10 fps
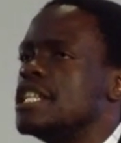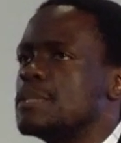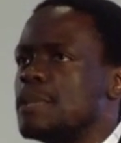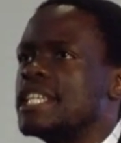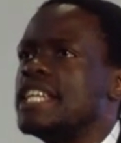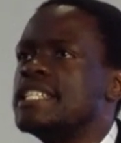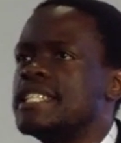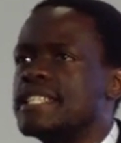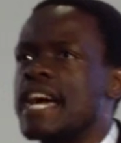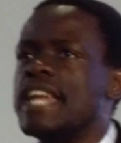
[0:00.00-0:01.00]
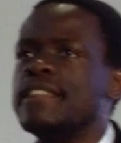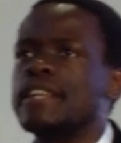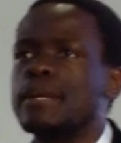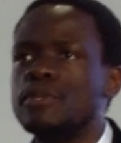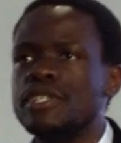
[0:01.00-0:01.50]
especially in designing
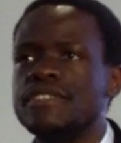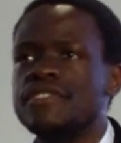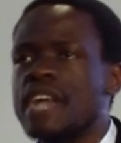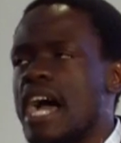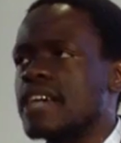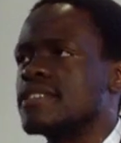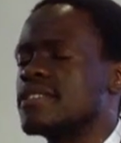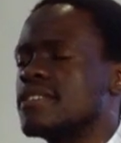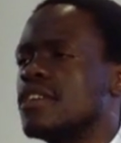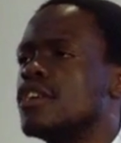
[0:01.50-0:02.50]
therapeutic drugs.